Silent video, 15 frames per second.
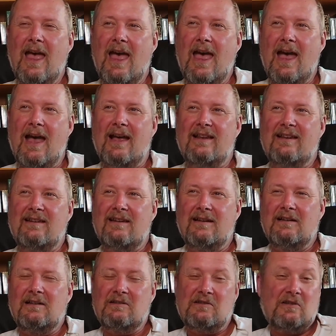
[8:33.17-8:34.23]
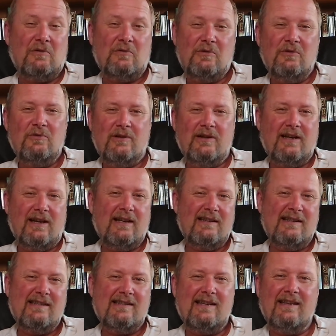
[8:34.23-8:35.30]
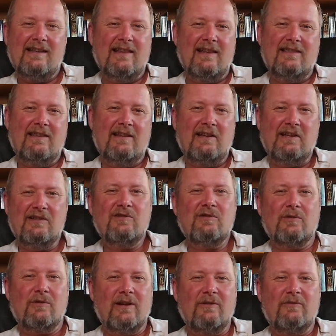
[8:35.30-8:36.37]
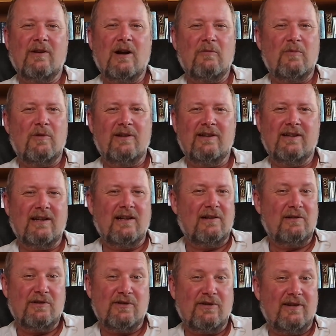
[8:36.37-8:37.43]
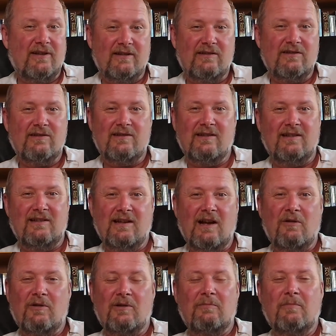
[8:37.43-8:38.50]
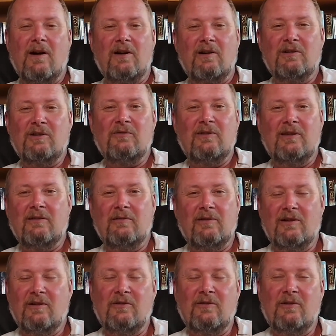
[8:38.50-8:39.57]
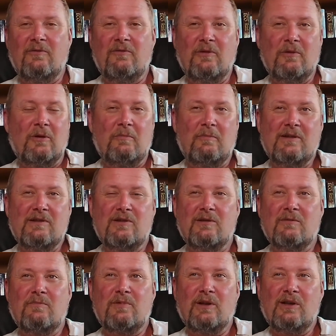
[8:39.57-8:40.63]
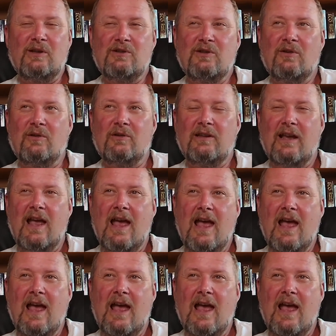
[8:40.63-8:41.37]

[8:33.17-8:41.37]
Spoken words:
And so you can see that the history of arboriculture in our part of Europe is pretty short.